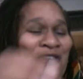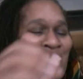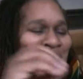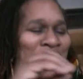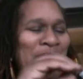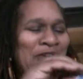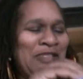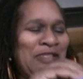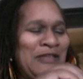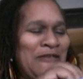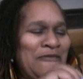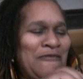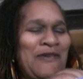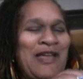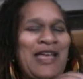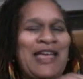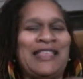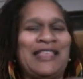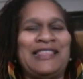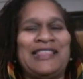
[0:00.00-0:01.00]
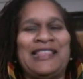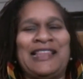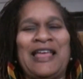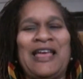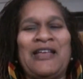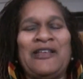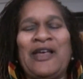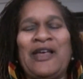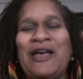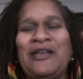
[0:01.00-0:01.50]
of curling rods, and
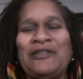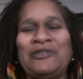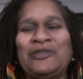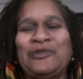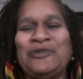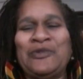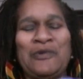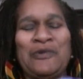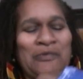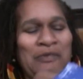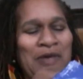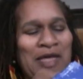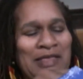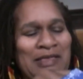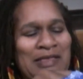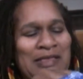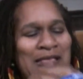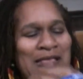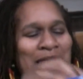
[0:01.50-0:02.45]
I'll do a wet